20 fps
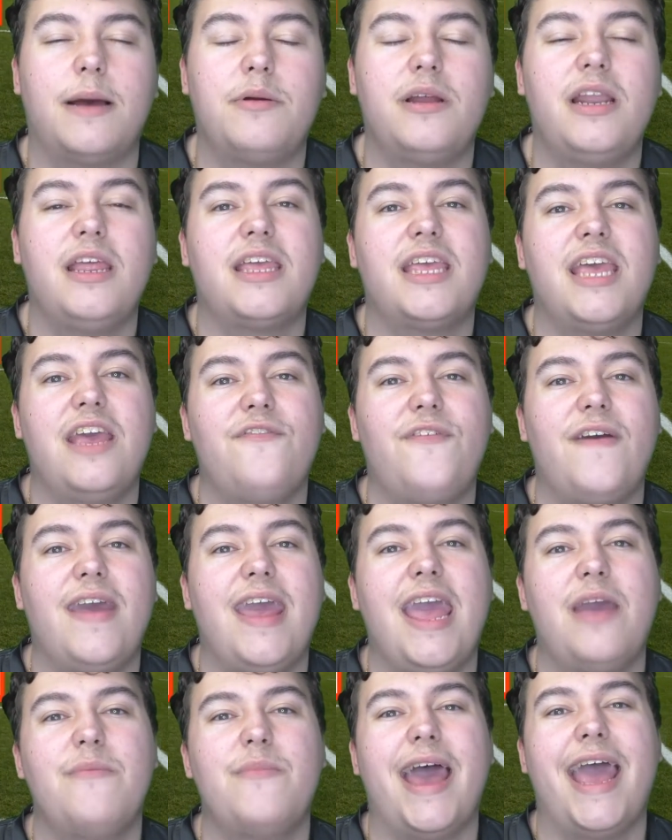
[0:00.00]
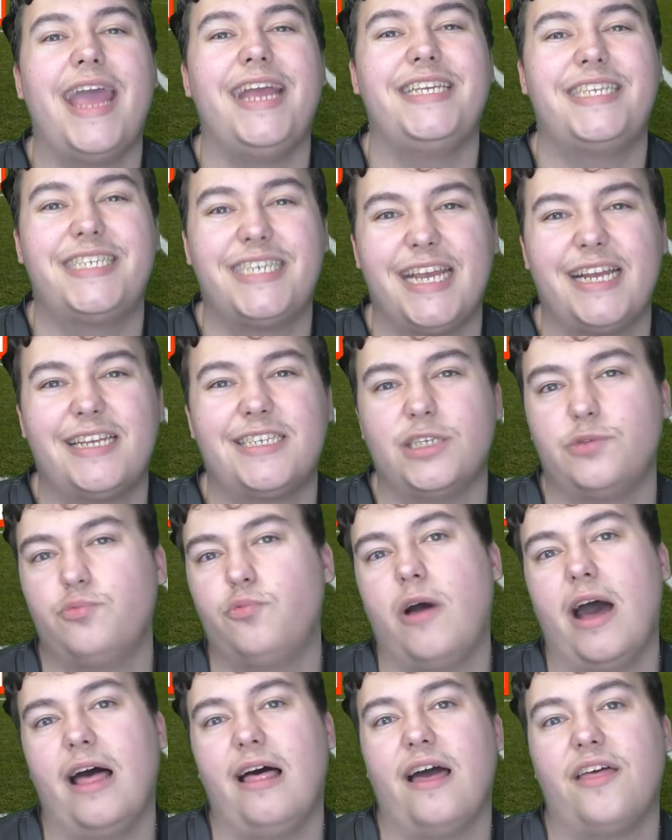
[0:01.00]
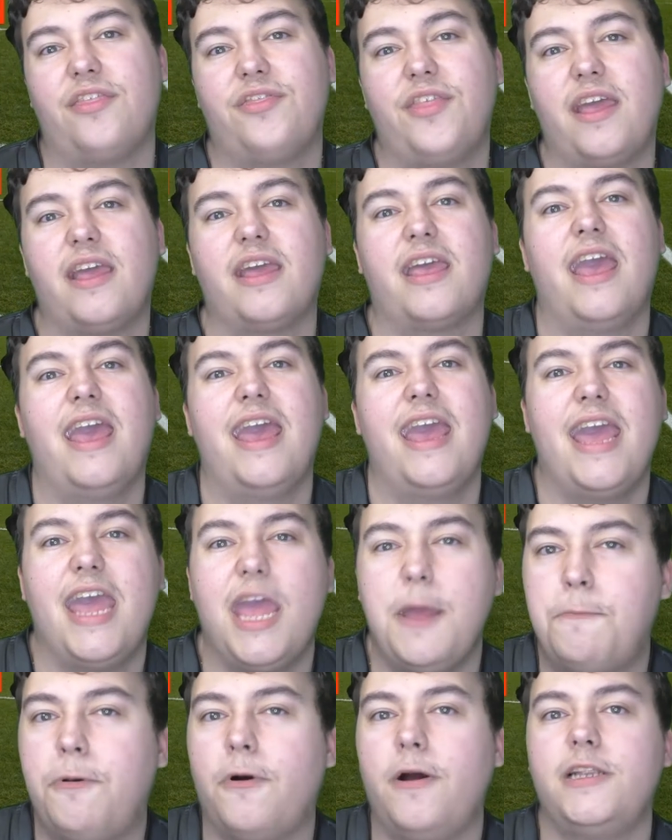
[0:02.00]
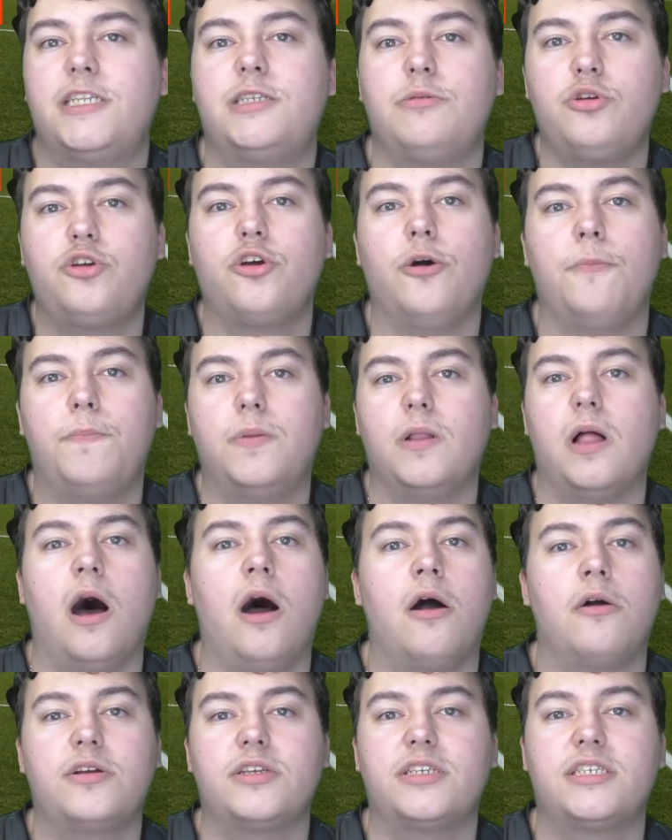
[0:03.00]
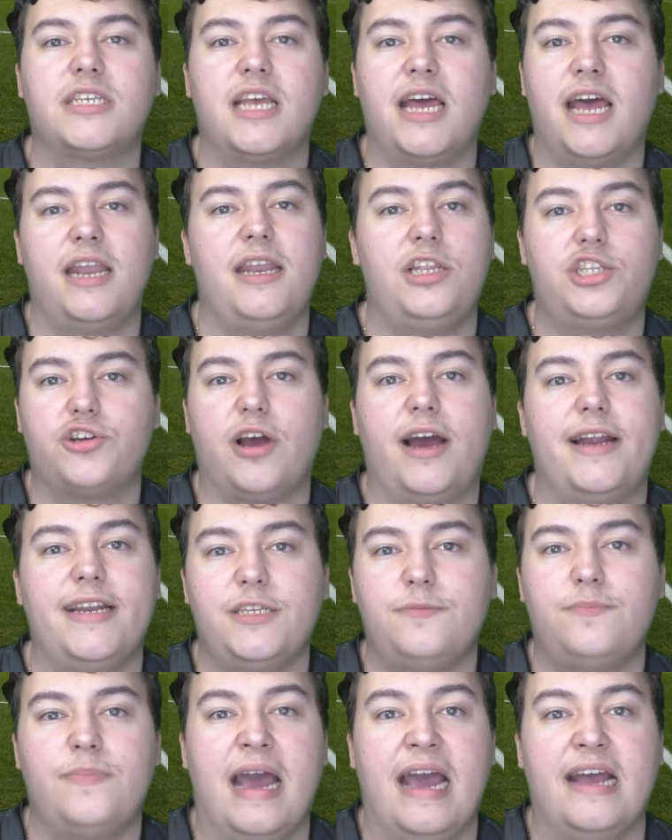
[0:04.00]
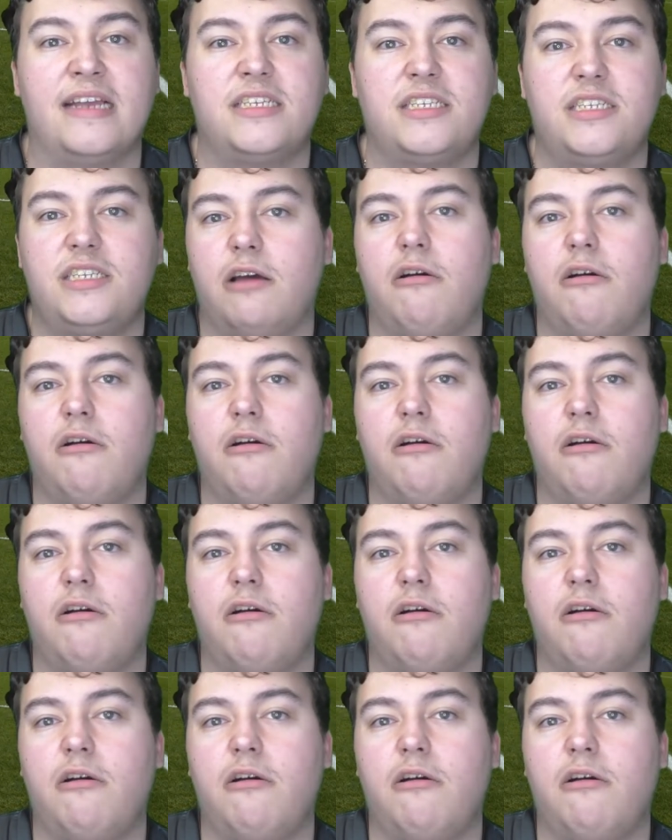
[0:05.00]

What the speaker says: I'm going to give him a 6 as well. I think he put in some good blocks and he tried his best.